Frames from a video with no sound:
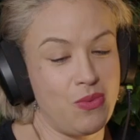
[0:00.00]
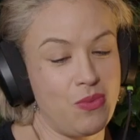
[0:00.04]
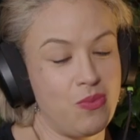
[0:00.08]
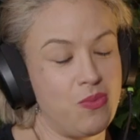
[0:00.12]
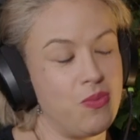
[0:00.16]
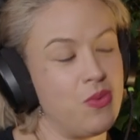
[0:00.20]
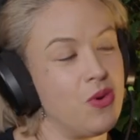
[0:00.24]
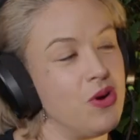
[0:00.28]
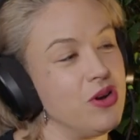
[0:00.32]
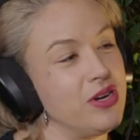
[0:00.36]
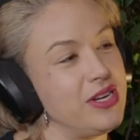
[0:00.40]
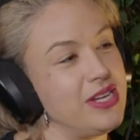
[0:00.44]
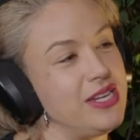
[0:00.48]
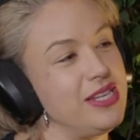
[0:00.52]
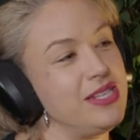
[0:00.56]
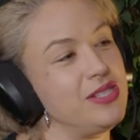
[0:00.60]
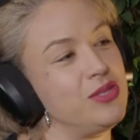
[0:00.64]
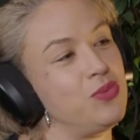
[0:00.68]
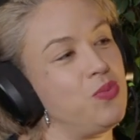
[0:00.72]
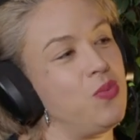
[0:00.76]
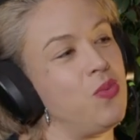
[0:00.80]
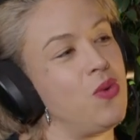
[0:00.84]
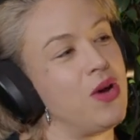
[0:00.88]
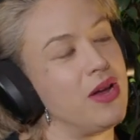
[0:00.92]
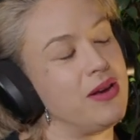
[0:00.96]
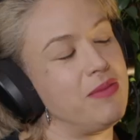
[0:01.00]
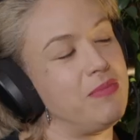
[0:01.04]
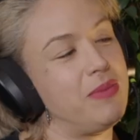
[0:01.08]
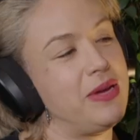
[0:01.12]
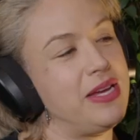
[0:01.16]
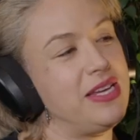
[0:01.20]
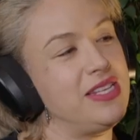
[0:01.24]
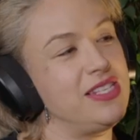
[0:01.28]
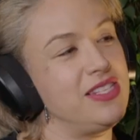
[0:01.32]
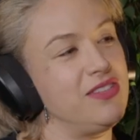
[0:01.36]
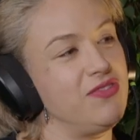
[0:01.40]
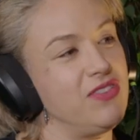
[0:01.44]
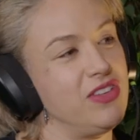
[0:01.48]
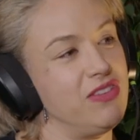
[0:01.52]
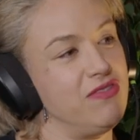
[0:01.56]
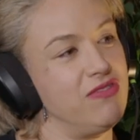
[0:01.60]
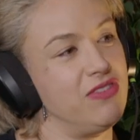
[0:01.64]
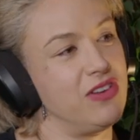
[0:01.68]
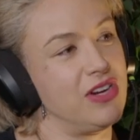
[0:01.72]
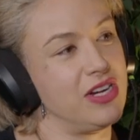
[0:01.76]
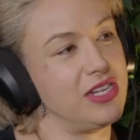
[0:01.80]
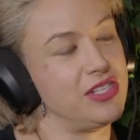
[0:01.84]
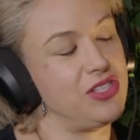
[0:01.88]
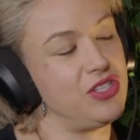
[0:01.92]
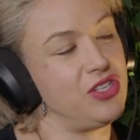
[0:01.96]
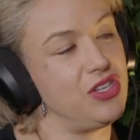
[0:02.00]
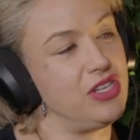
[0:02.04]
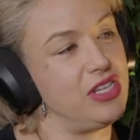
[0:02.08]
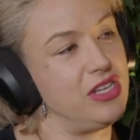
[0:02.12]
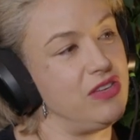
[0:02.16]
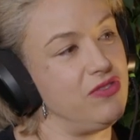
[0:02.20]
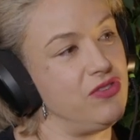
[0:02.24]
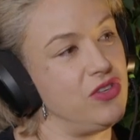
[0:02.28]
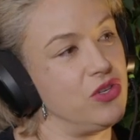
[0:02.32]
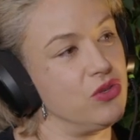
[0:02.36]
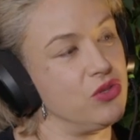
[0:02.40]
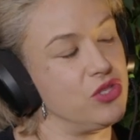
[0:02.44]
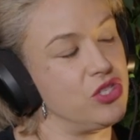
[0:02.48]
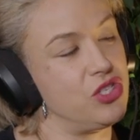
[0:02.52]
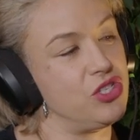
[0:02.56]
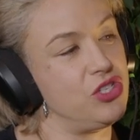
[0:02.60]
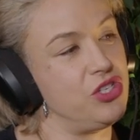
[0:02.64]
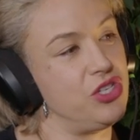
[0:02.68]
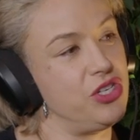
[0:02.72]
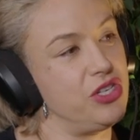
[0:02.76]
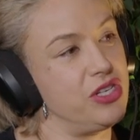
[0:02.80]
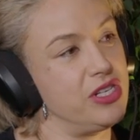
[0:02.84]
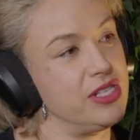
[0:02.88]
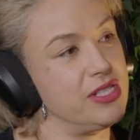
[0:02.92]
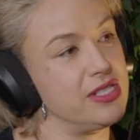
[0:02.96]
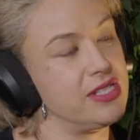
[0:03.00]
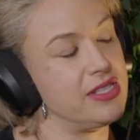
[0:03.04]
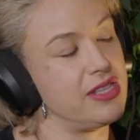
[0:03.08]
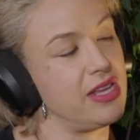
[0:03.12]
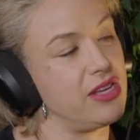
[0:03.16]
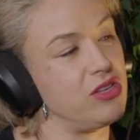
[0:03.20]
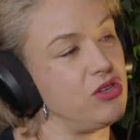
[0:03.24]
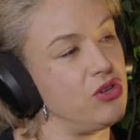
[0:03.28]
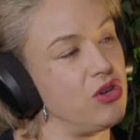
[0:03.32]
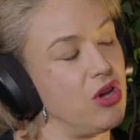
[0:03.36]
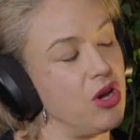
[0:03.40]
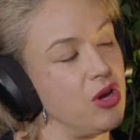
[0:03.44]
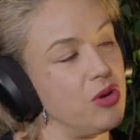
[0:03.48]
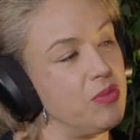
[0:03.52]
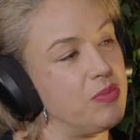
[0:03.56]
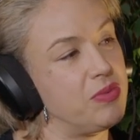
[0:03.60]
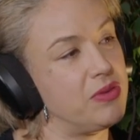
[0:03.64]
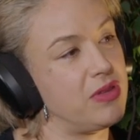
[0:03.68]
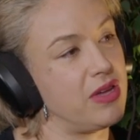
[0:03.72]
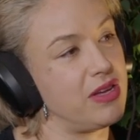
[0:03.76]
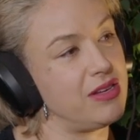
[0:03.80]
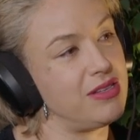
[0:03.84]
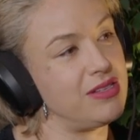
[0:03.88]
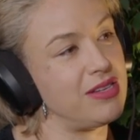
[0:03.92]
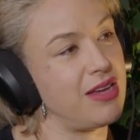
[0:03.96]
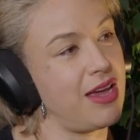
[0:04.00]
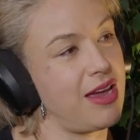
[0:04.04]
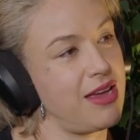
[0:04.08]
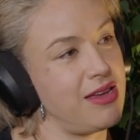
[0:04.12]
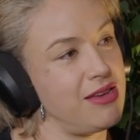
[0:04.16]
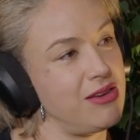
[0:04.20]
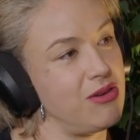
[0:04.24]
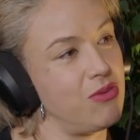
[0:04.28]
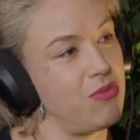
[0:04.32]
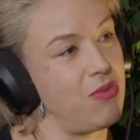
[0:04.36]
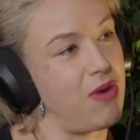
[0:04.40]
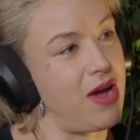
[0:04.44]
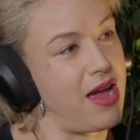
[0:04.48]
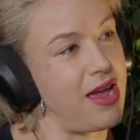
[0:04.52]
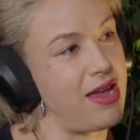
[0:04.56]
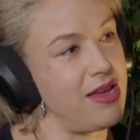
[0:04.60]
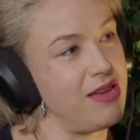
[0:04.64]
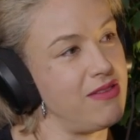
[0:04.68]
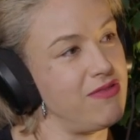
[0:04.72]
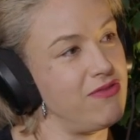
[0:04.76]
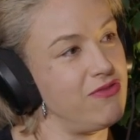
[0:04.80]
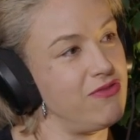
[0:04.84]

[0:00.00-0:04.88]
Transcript: what is one piece of advice you give your students that you hope they take away